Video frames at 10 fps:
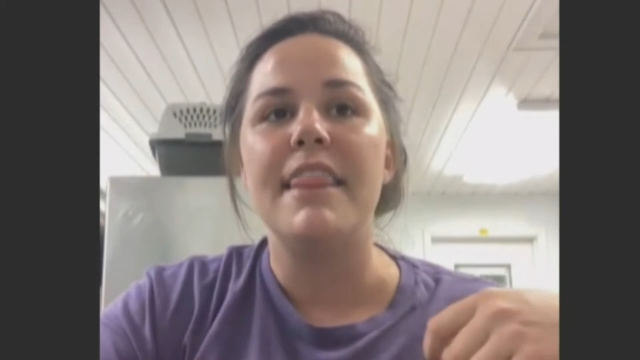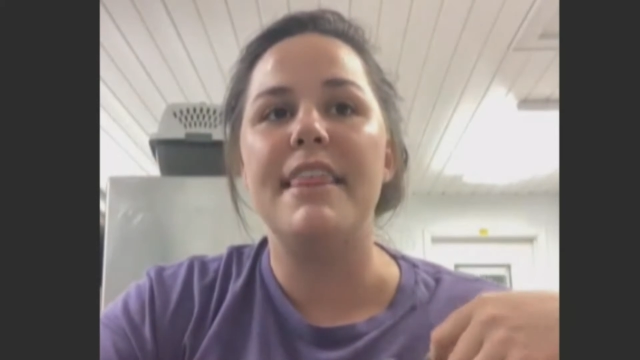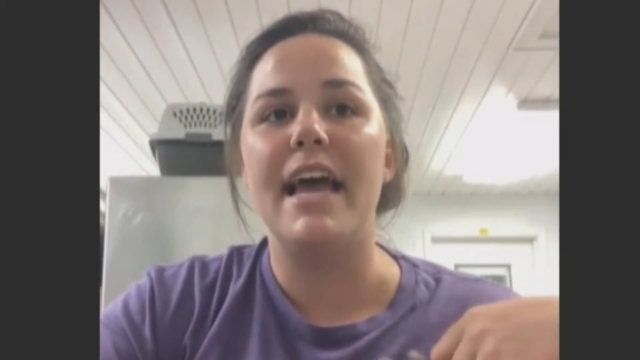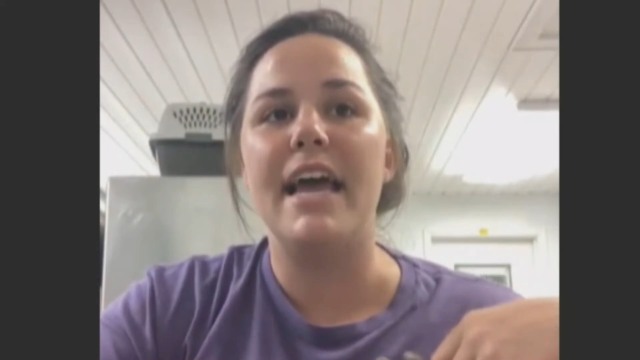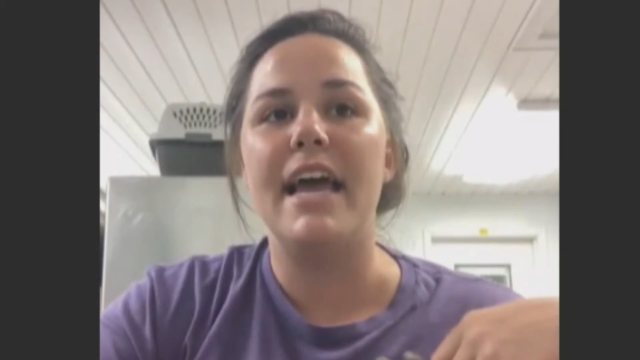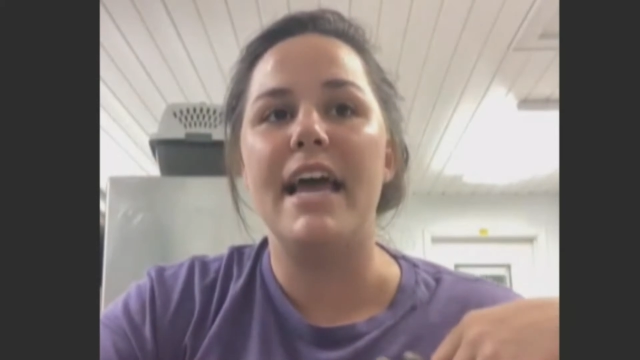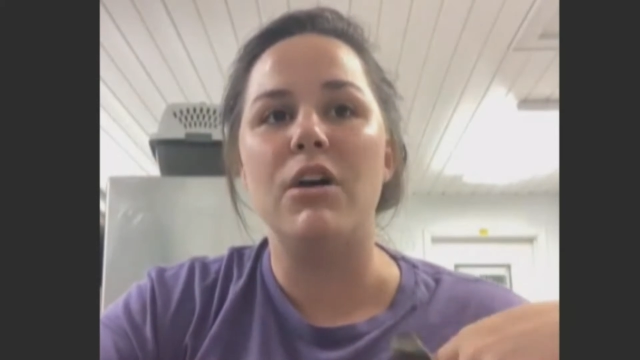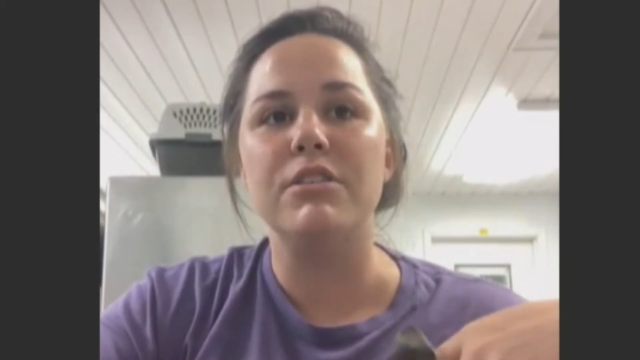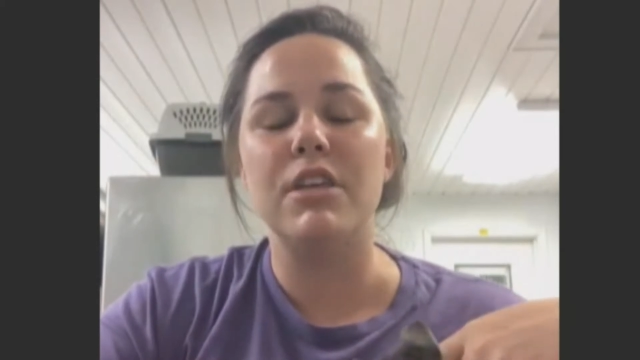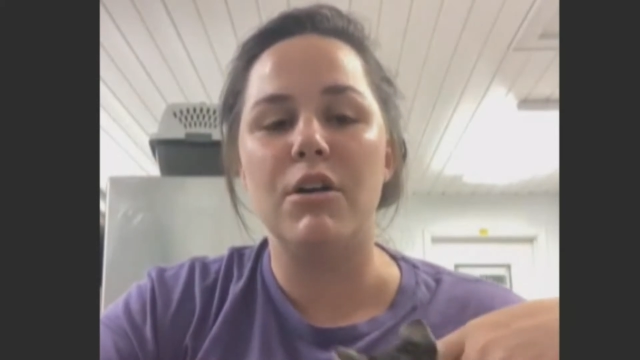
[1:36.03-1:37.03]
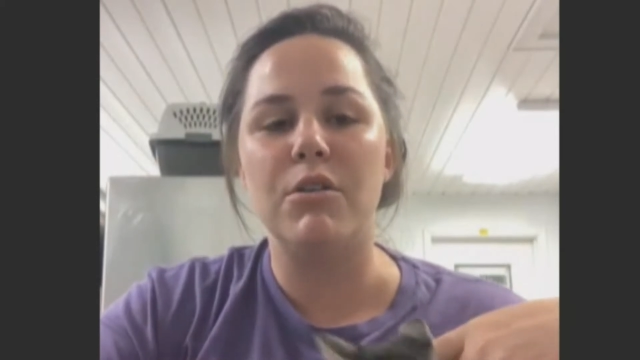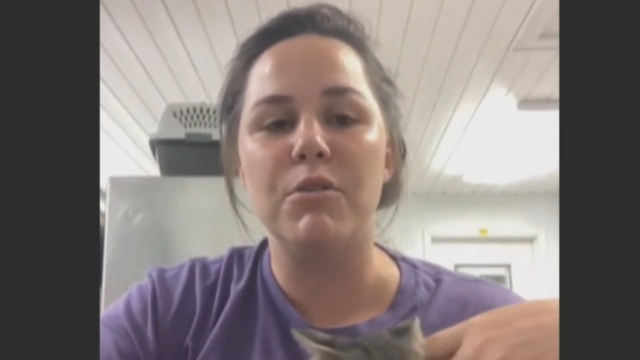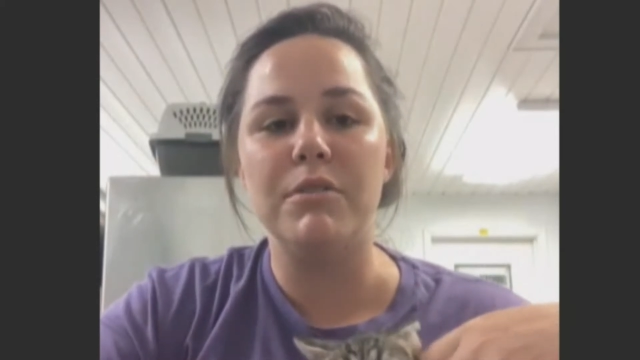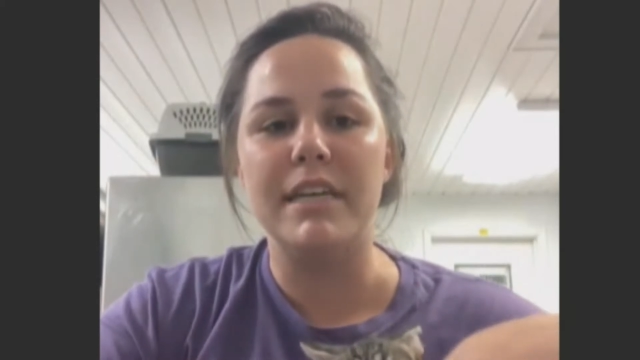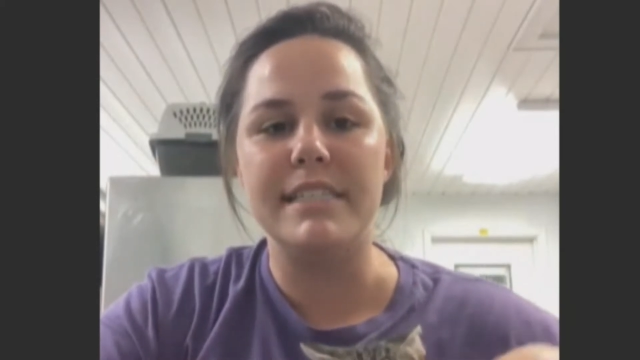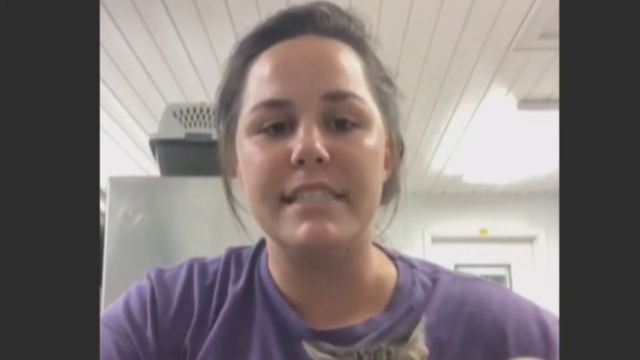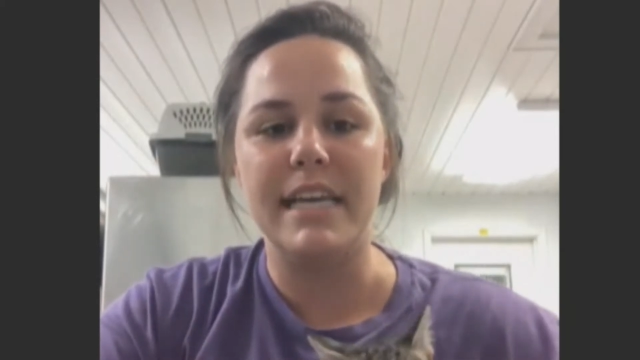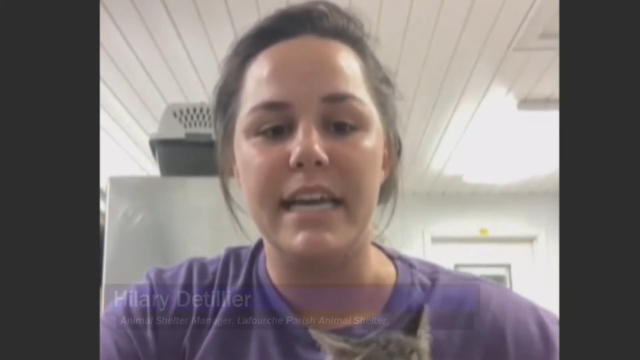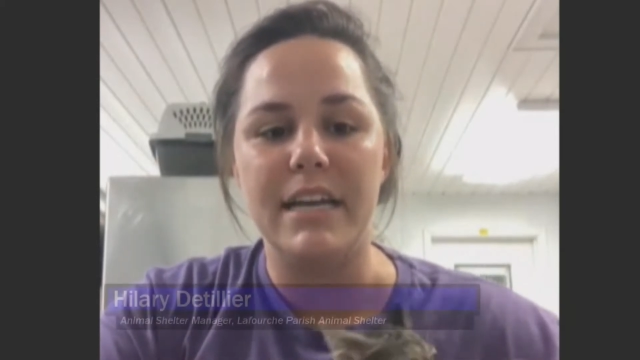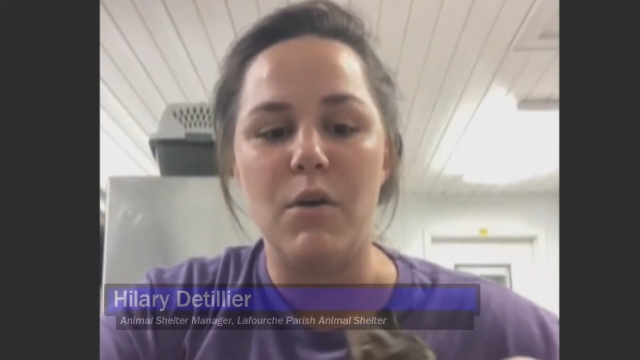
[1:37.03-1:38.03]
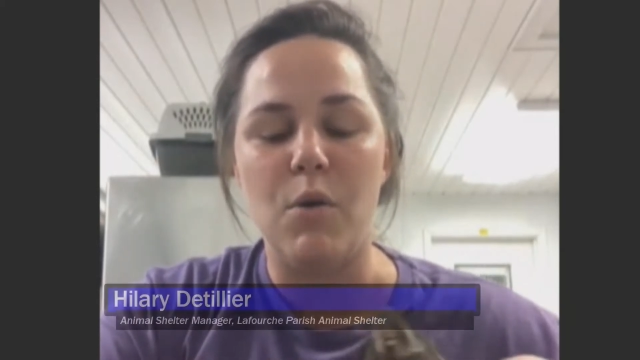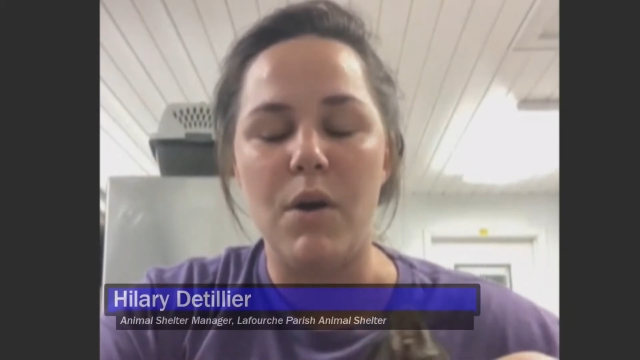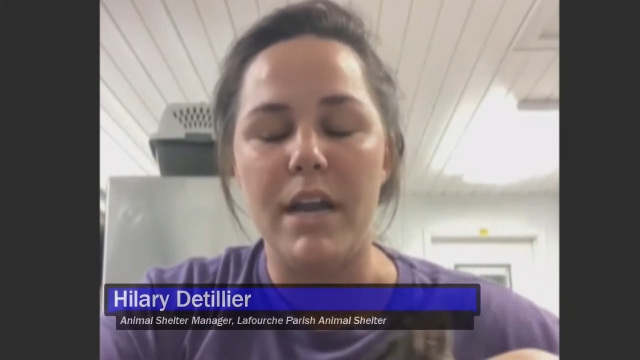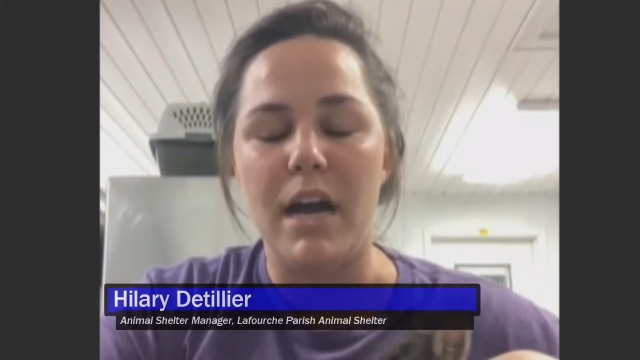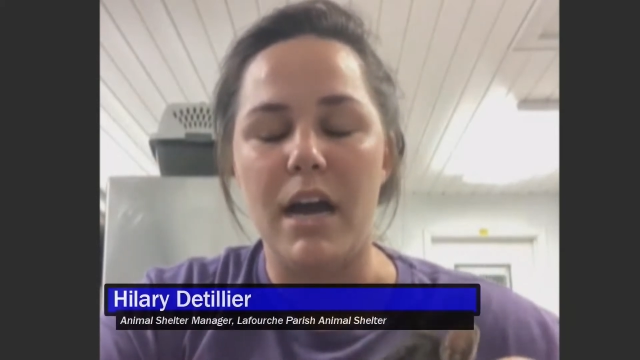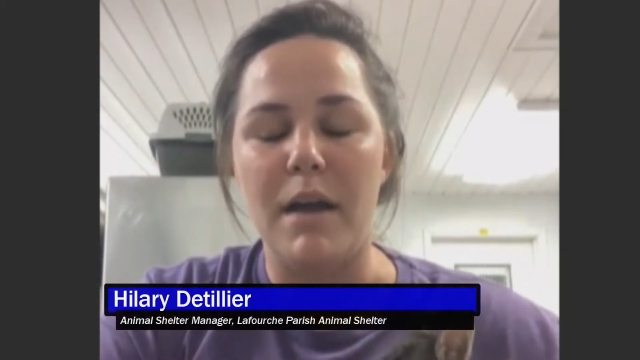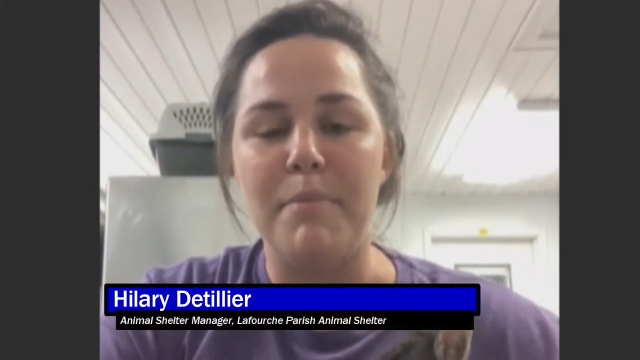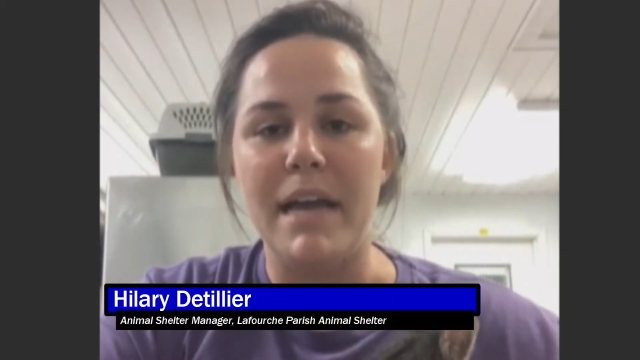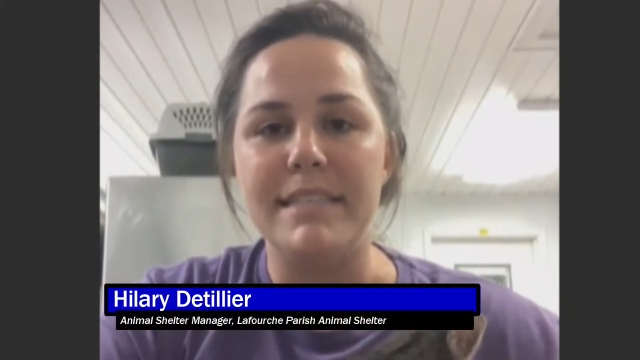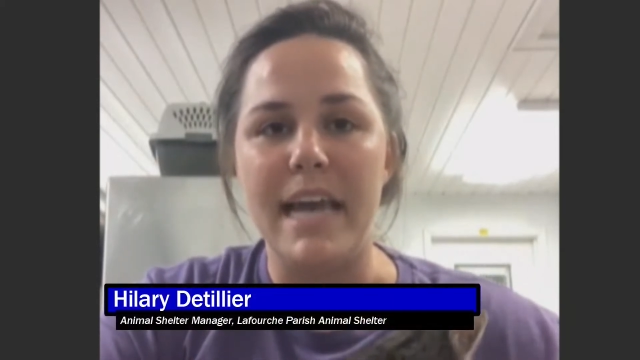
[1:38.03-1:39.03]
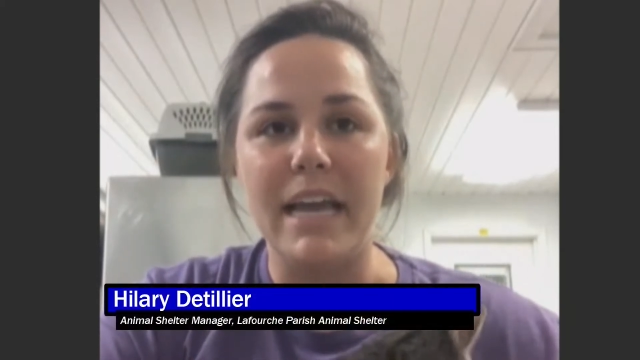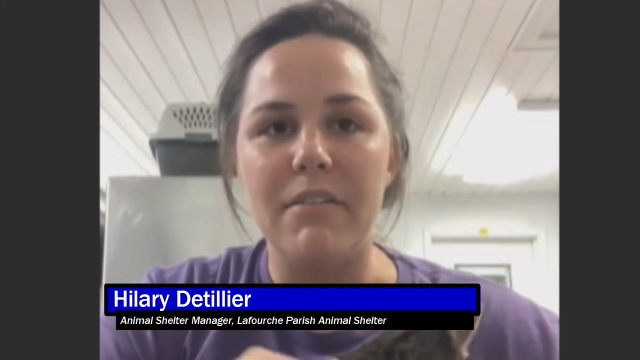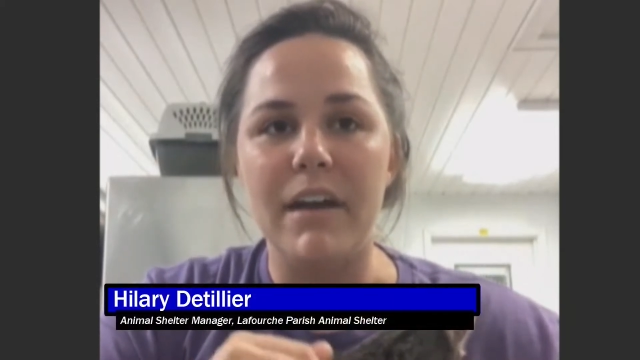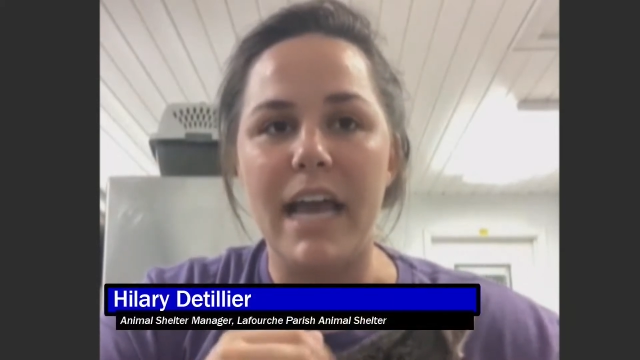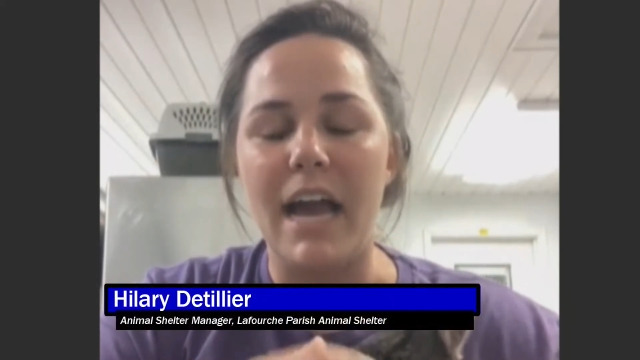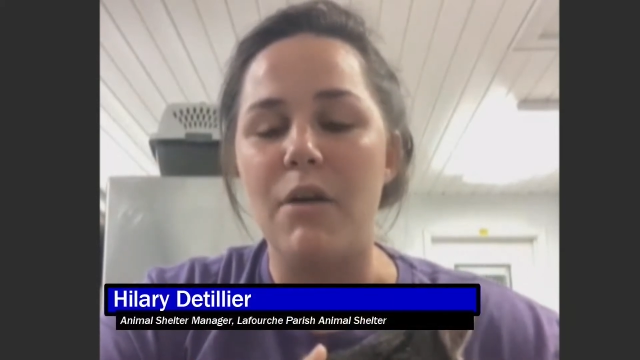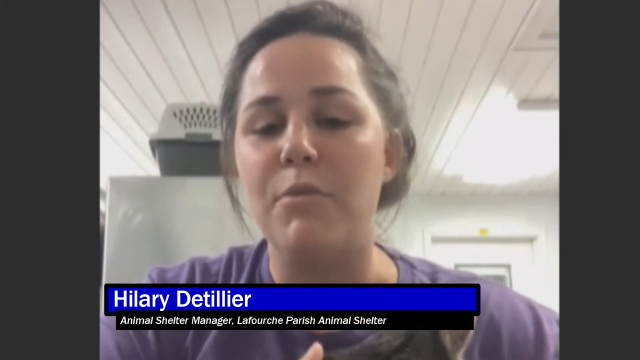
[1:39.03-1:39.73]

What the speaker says: They are also listed on our Pet Tango account,